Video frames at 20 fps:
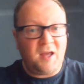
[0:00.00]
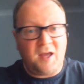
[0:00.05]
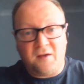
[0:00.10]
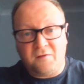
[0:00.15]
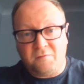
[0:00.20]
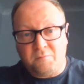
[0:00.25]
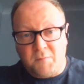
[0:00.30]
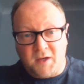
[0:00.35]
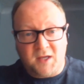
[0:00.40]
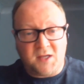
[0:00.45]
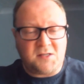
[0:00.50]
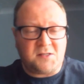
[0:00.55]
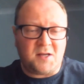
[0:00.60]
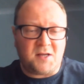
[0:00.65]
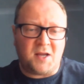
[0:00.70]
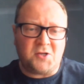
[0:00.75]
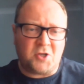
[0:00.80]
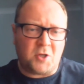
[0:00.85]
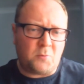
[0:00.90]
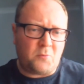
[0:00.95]
If Miggy
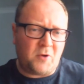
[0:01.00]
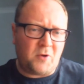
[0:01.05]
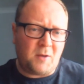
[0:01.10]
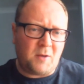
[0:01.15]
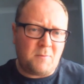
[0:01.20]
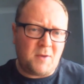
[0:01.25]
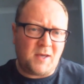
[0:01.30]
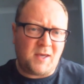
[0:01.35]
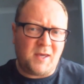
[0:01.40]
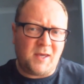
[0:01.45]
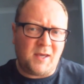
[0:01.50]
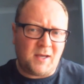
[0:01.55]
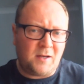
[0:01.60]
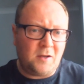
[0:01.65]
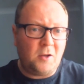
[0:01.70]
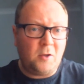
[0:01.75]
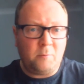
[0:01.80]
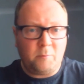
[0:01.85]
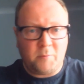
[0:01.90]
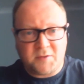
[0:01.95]
stays, you could bring a Miggy in.